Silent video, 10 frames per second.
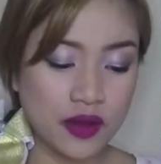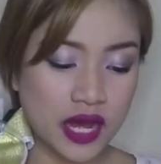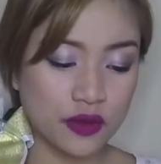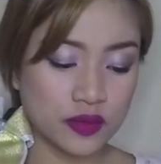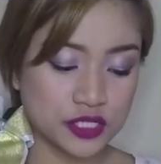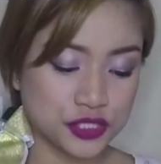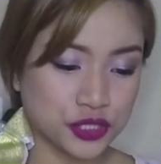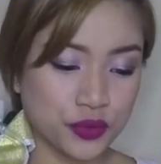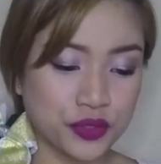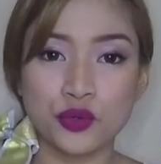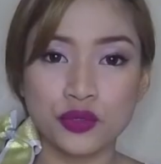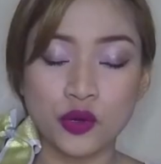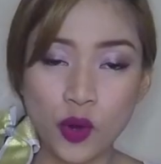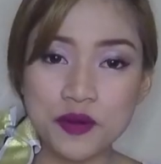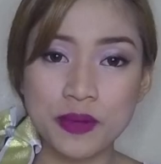I will show you the
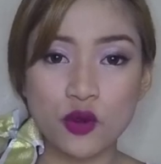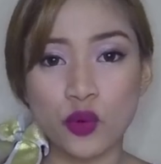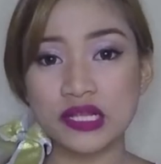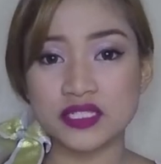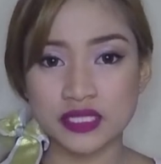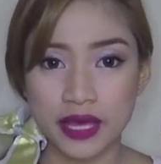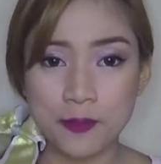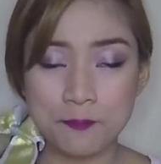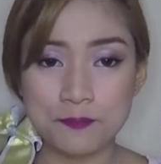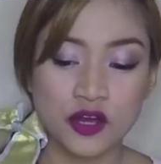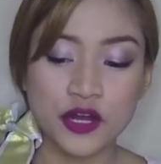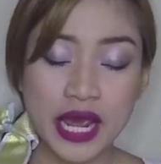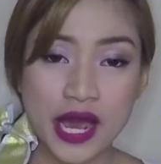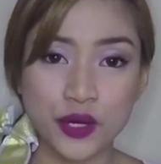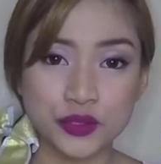one by one step on
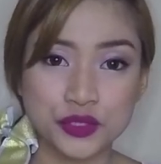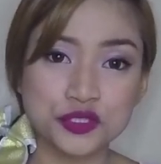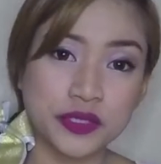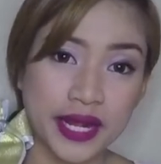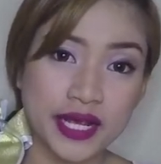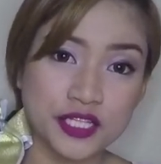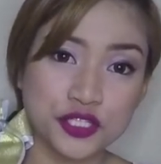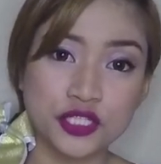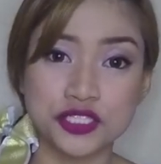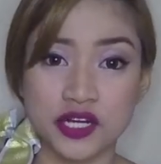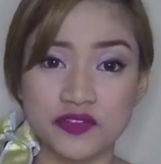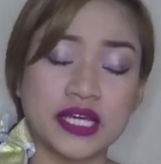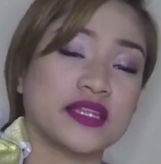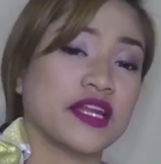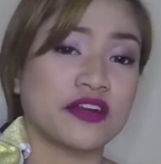how to create your travel
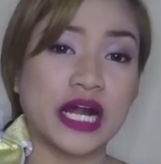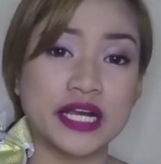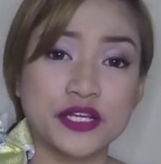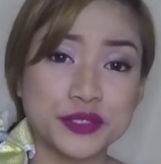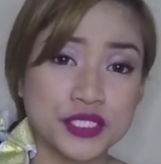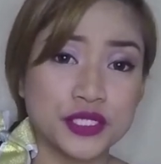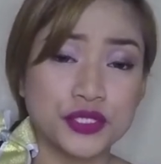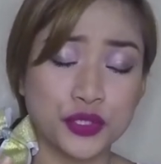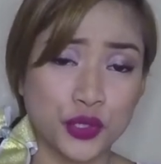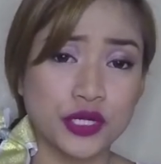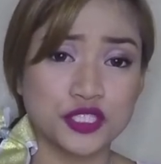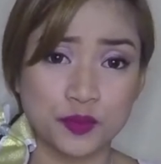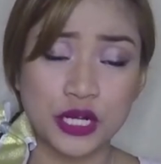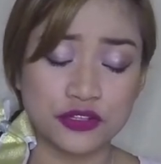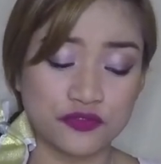itinerary using your
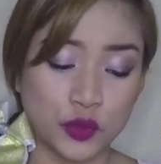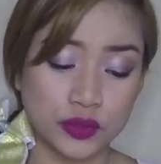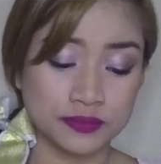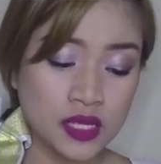smartphone.